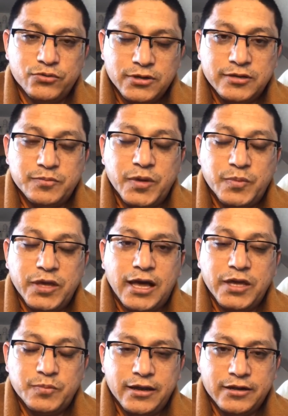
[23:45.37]
and being
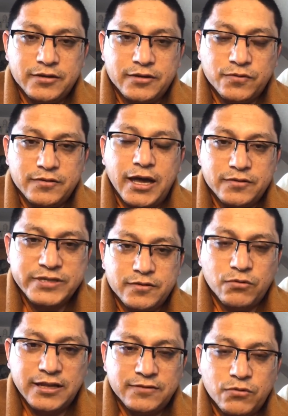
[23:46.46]
island for
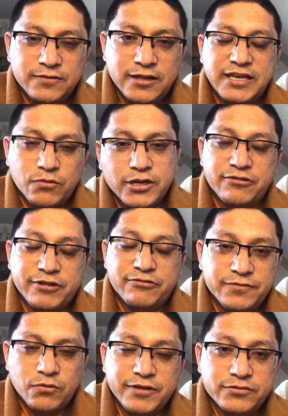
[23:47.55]
oneself and taking a
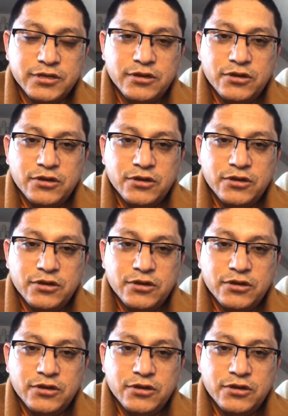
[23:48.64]
refuge